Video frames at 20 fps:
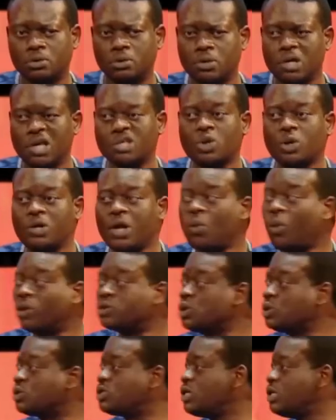It's only
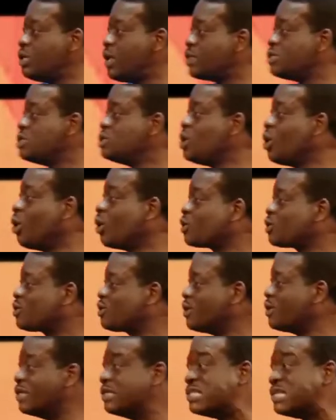what you see that is
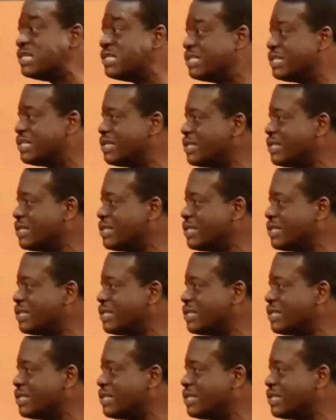yours, indeed.